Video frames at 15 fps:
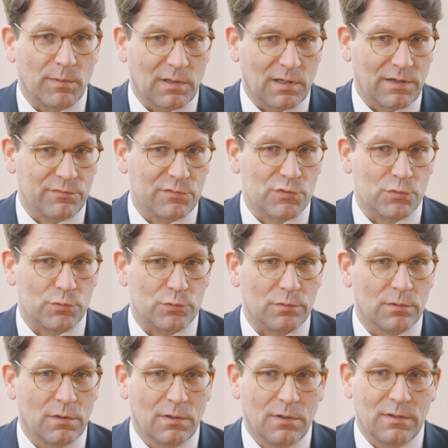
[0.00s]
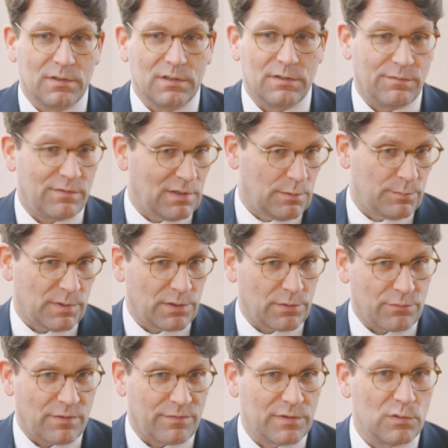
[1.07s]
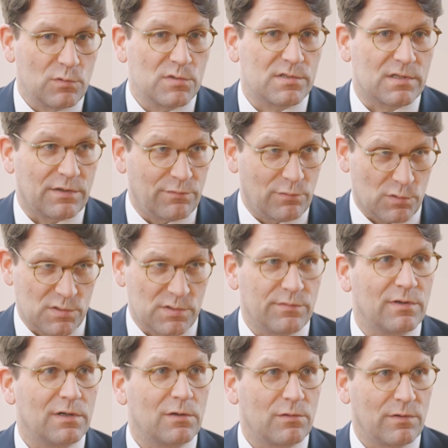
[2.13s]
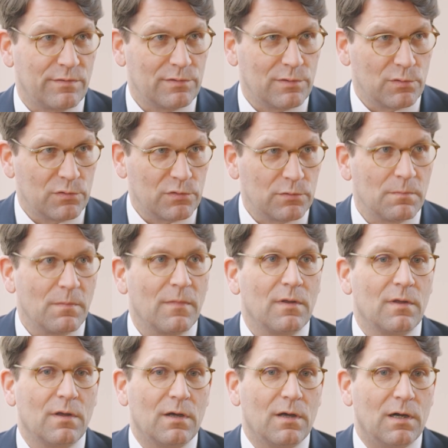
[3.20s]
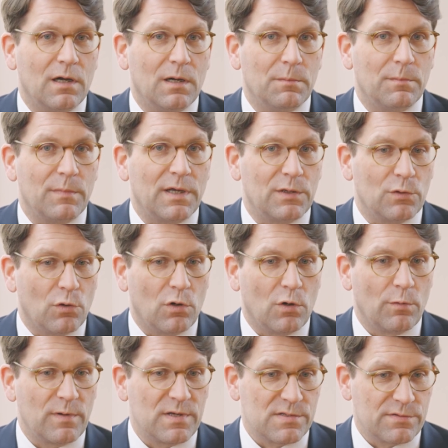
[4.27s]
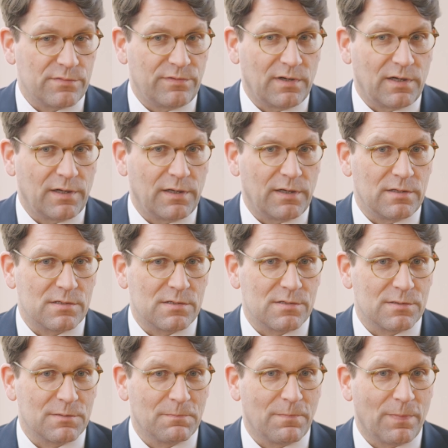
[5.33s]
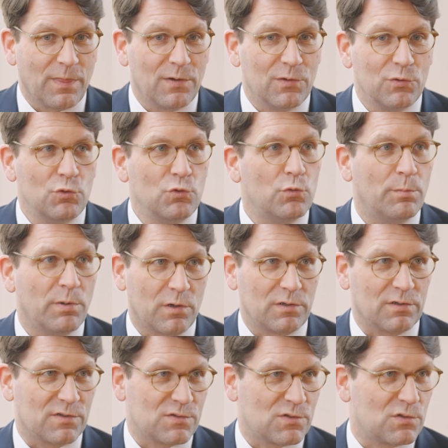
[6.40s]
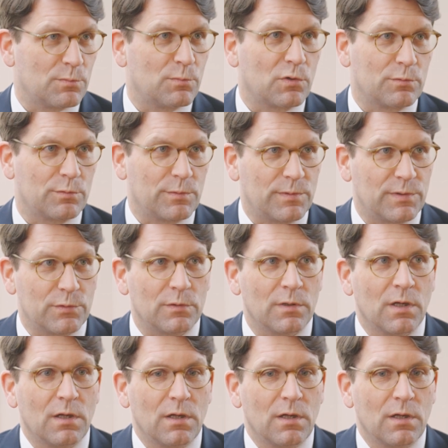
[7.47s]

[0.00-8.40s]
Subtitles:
we will have to develop other revenues, diversify our revenues, and always find new partners to support what we do,